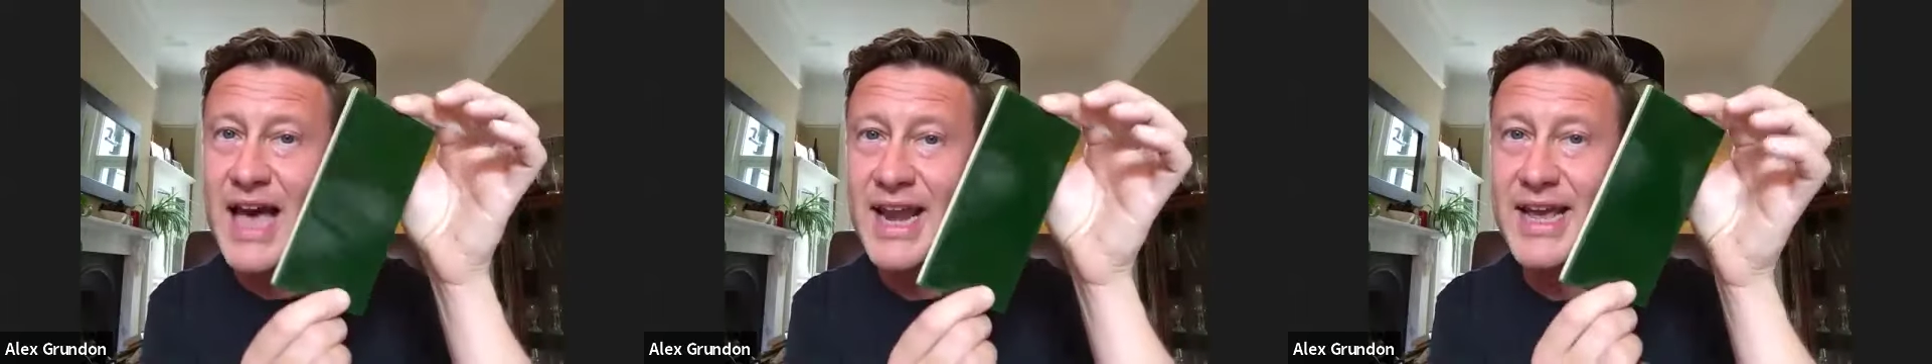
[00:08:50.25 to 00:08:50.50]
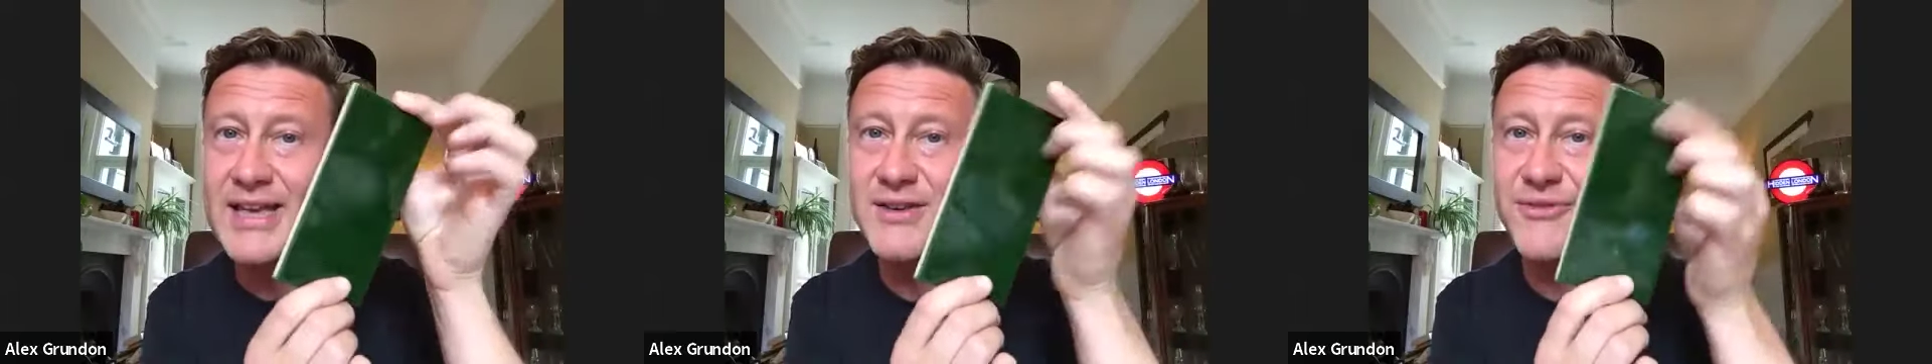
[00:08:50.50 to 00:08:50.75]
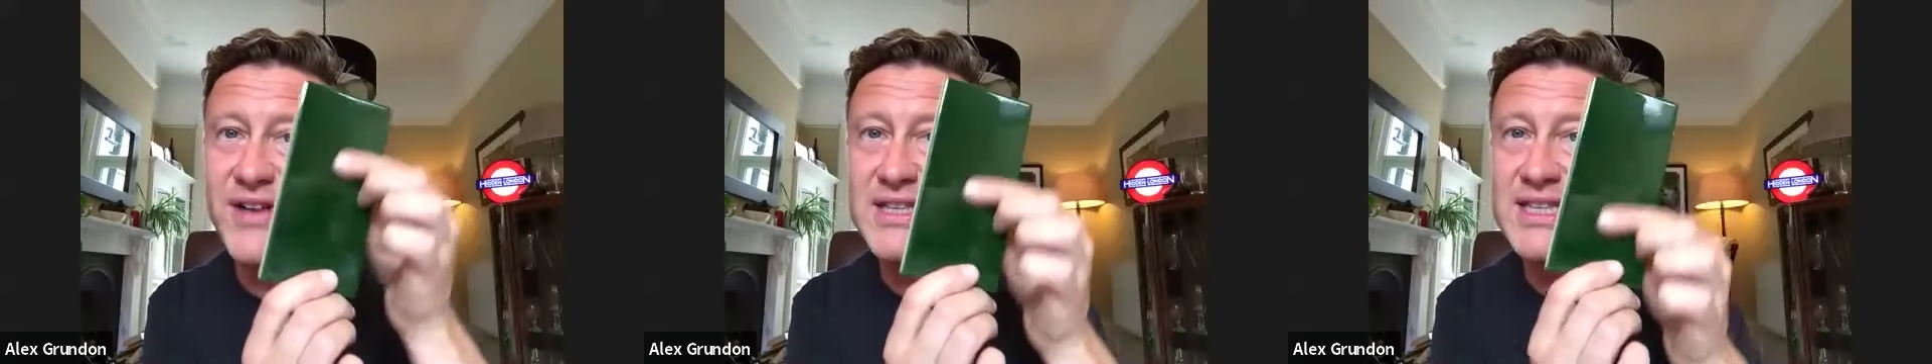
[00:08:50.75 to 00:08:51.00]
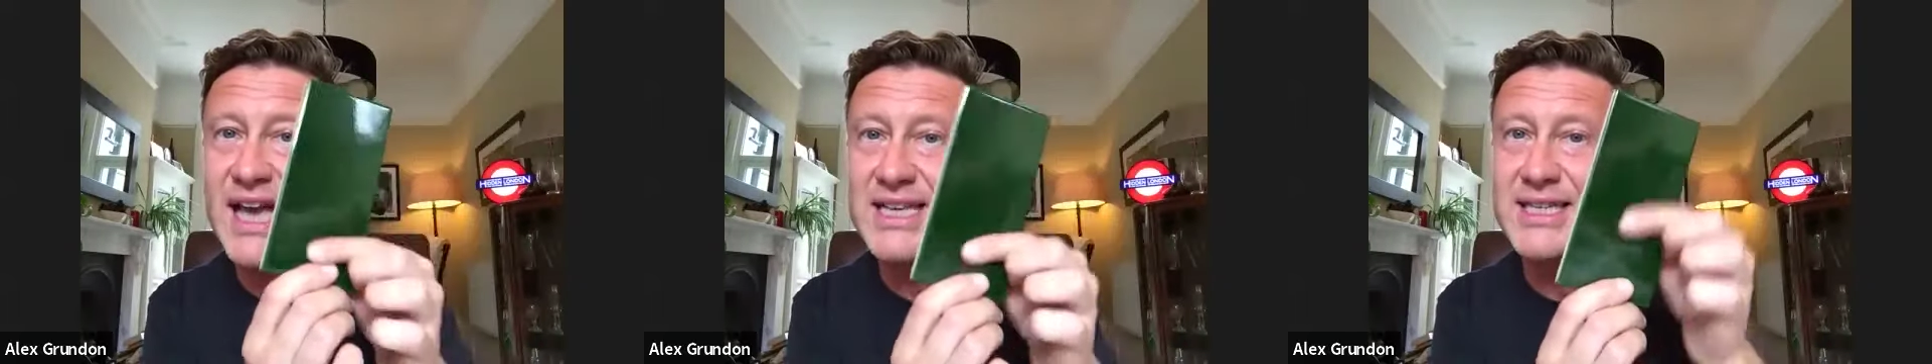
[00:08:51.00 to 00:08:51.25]
and it is a
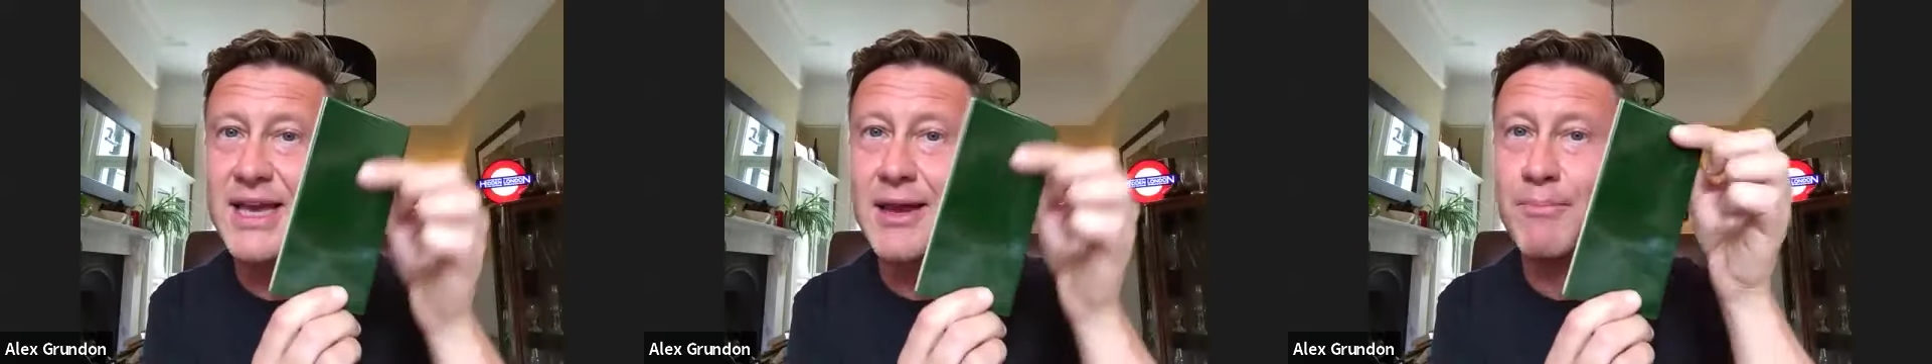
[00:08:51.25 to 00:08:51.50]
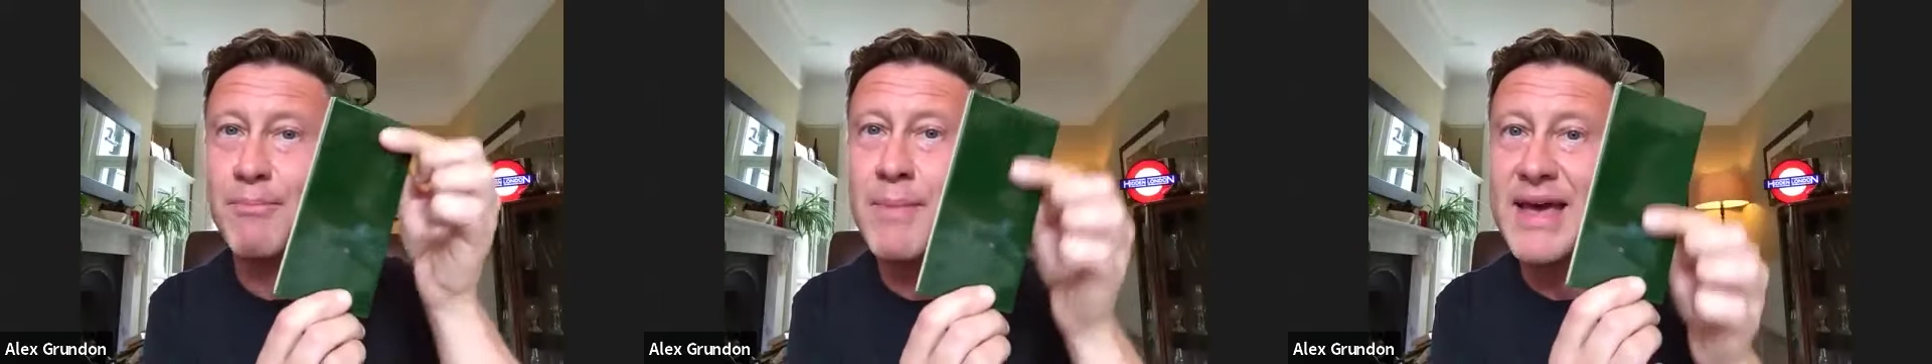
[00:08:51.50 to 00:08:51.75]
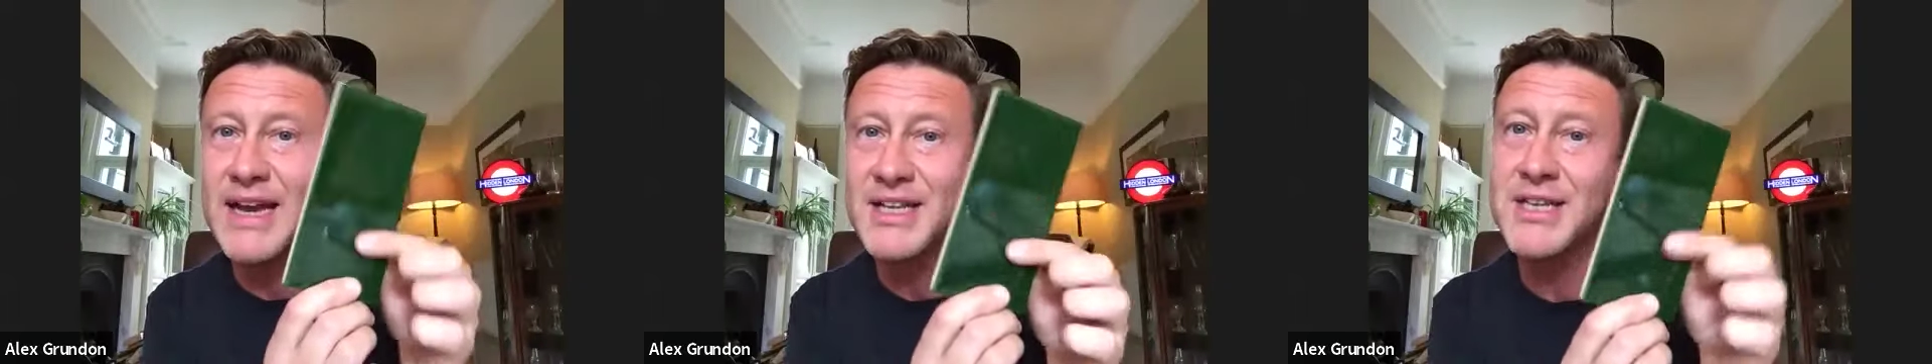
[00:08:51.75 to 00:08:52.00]
fantastic mimic